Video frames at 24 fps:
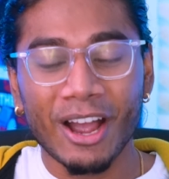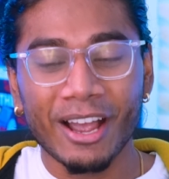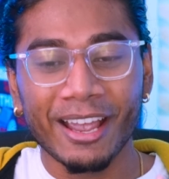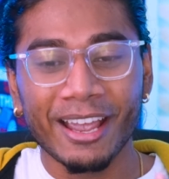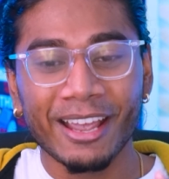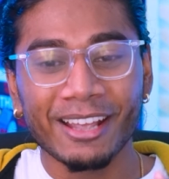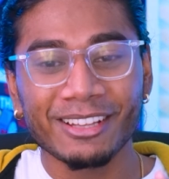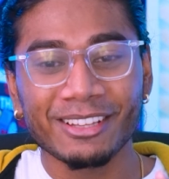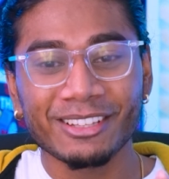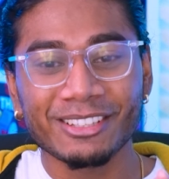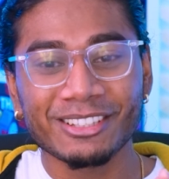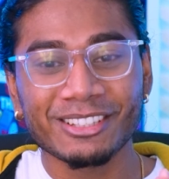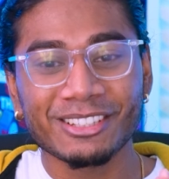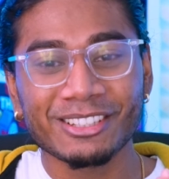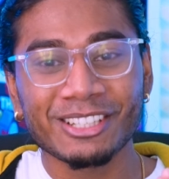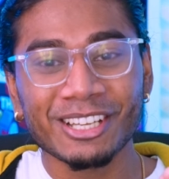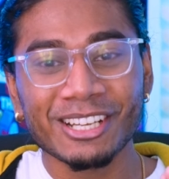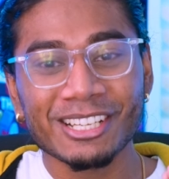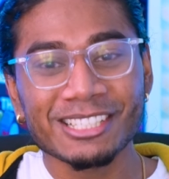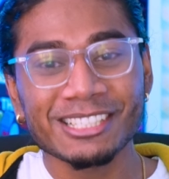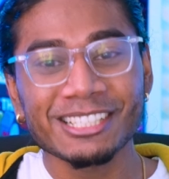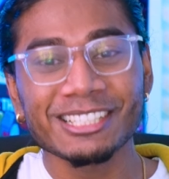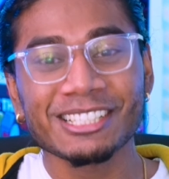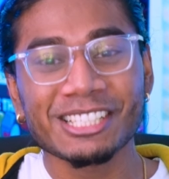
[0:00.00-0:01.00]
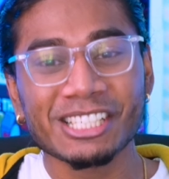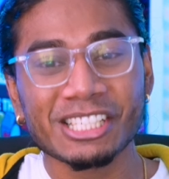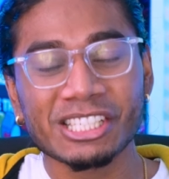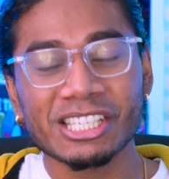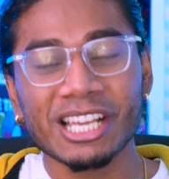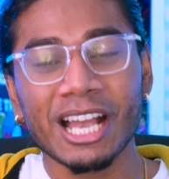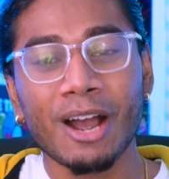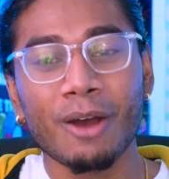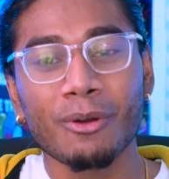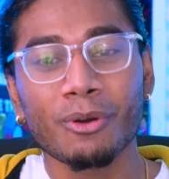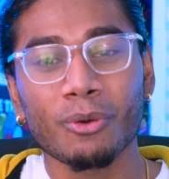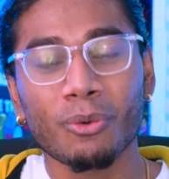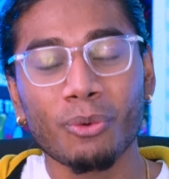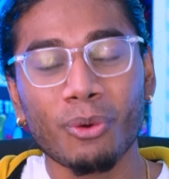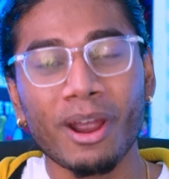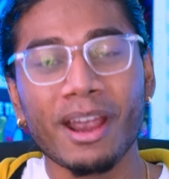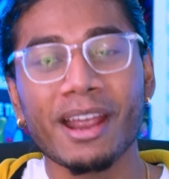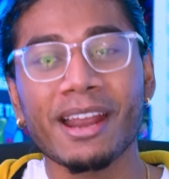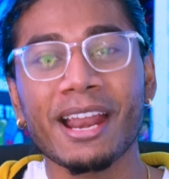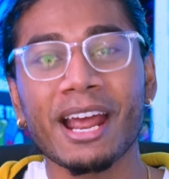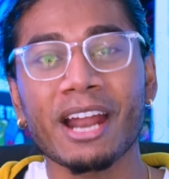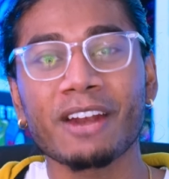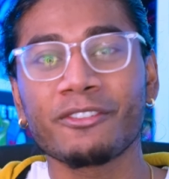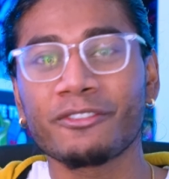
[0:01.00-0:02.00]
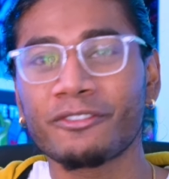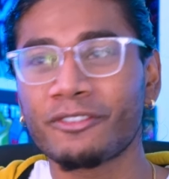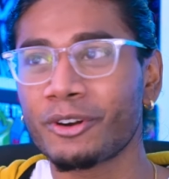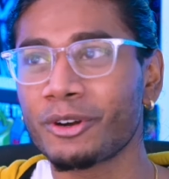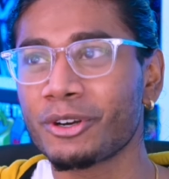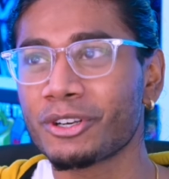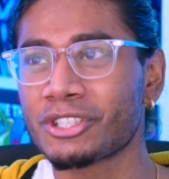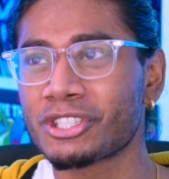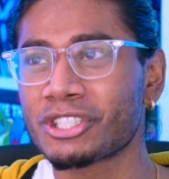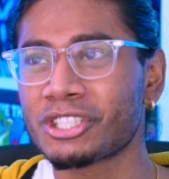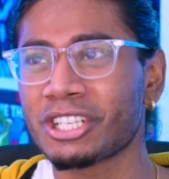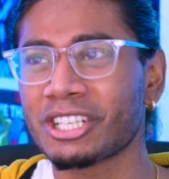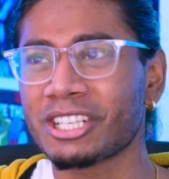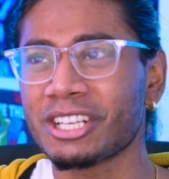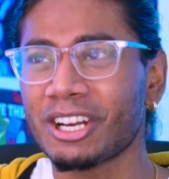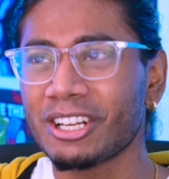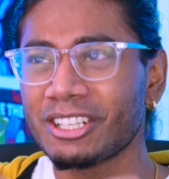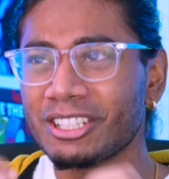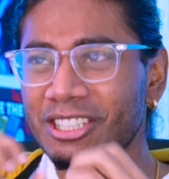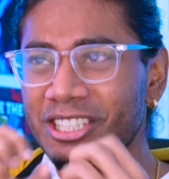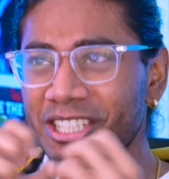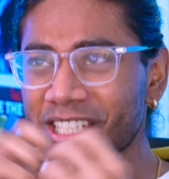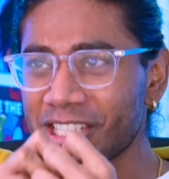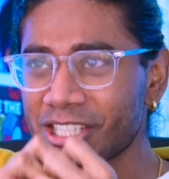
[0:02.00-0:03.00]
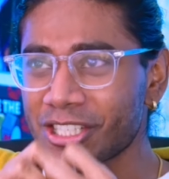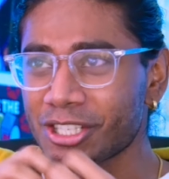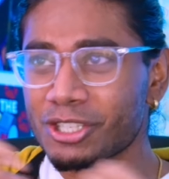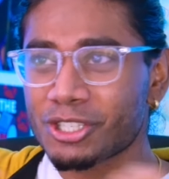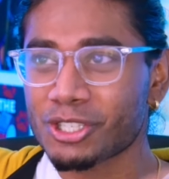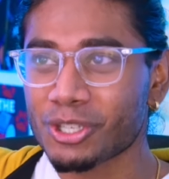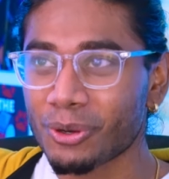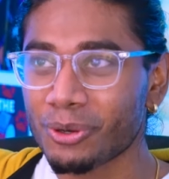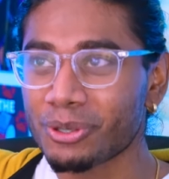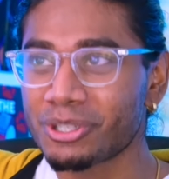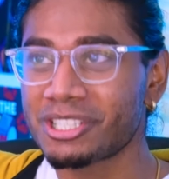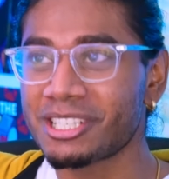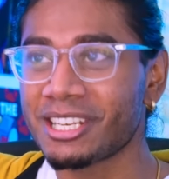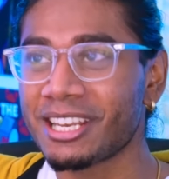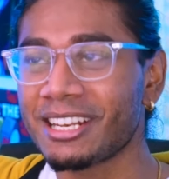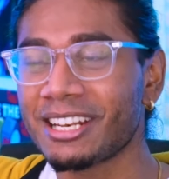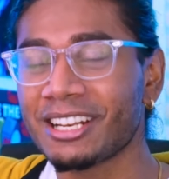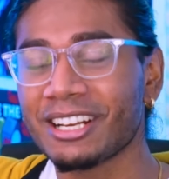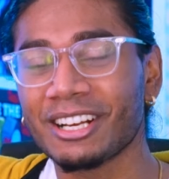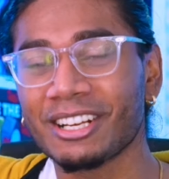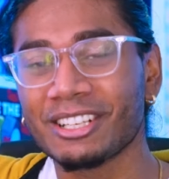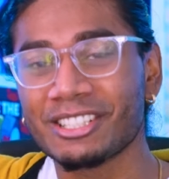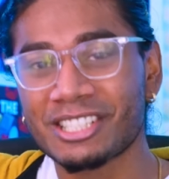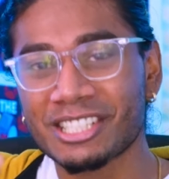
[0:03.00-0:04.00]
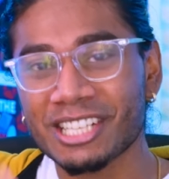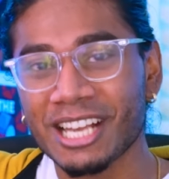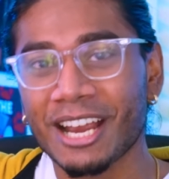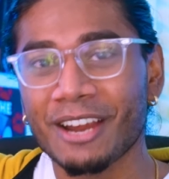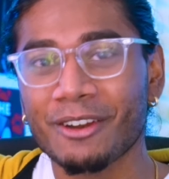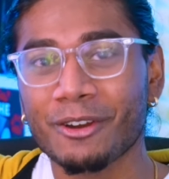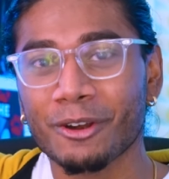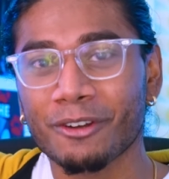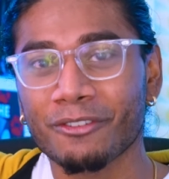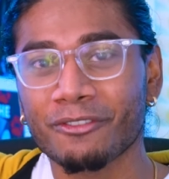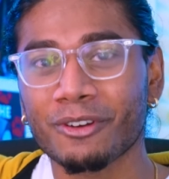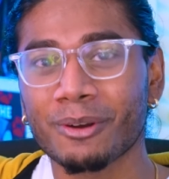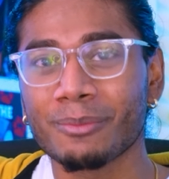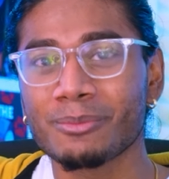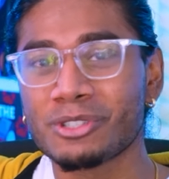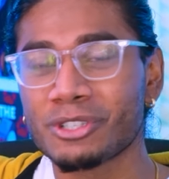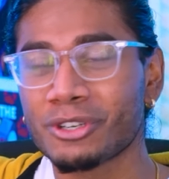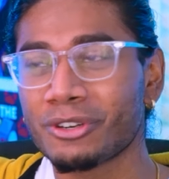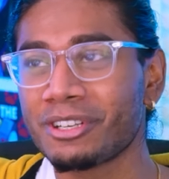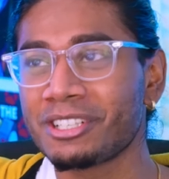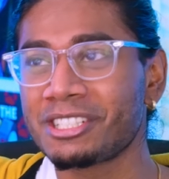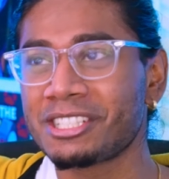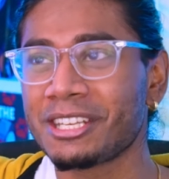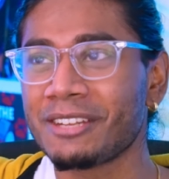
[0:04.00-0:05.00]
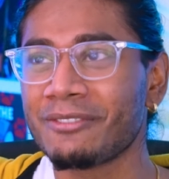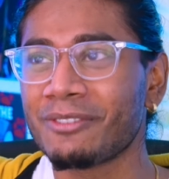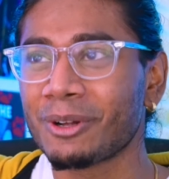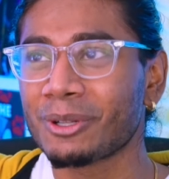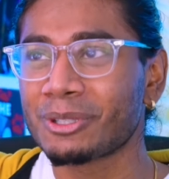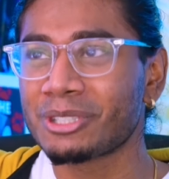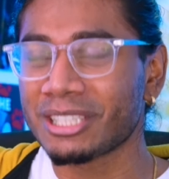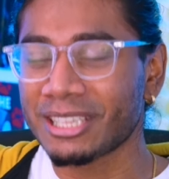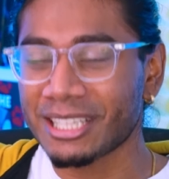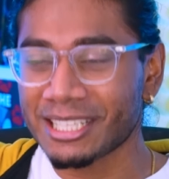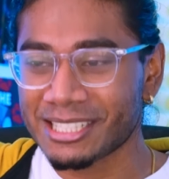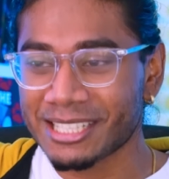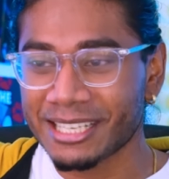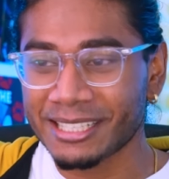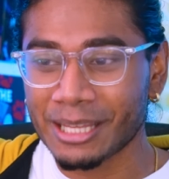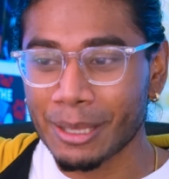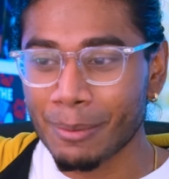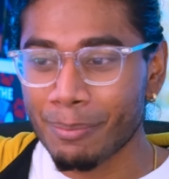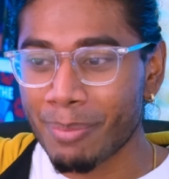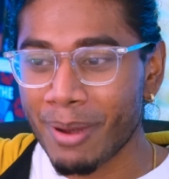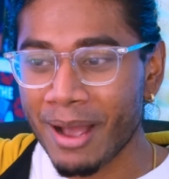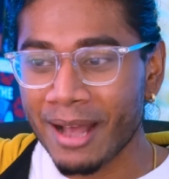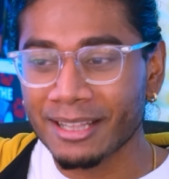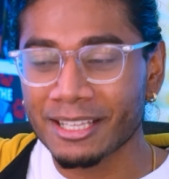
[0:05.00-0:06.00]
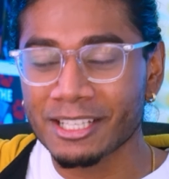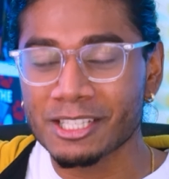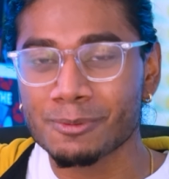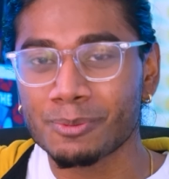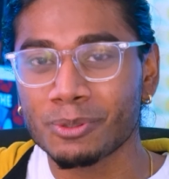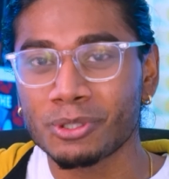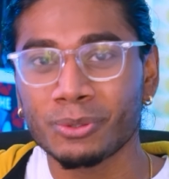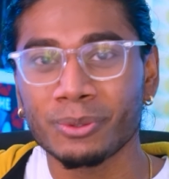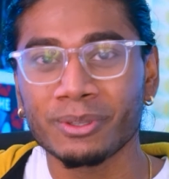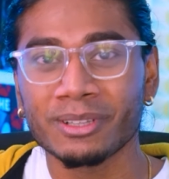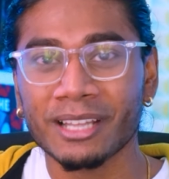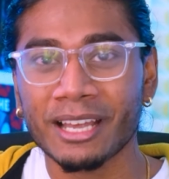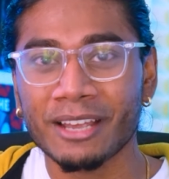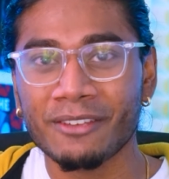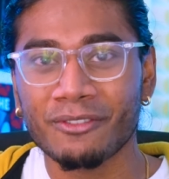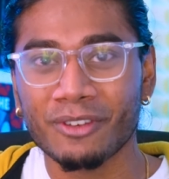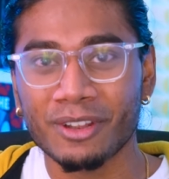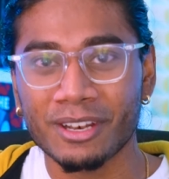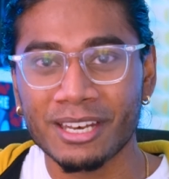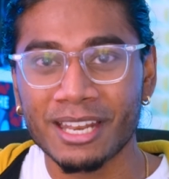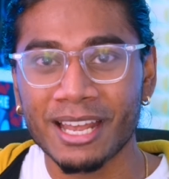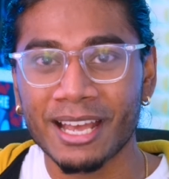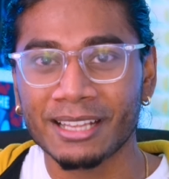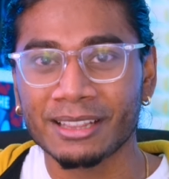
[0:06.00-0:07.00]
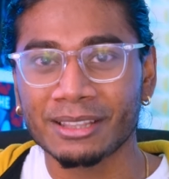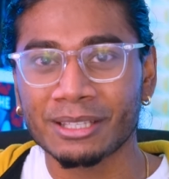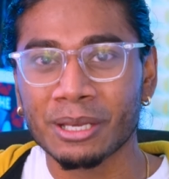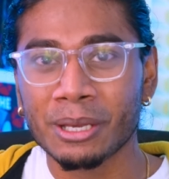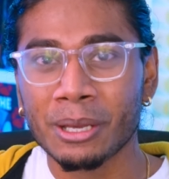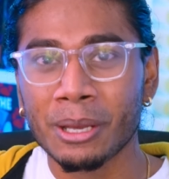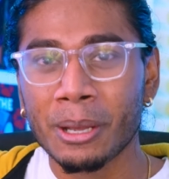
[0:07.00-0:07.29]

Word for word: It doesn't sound right at first to disassociate Zygarde from Xerneas and Yveltal as like the balance between life and death.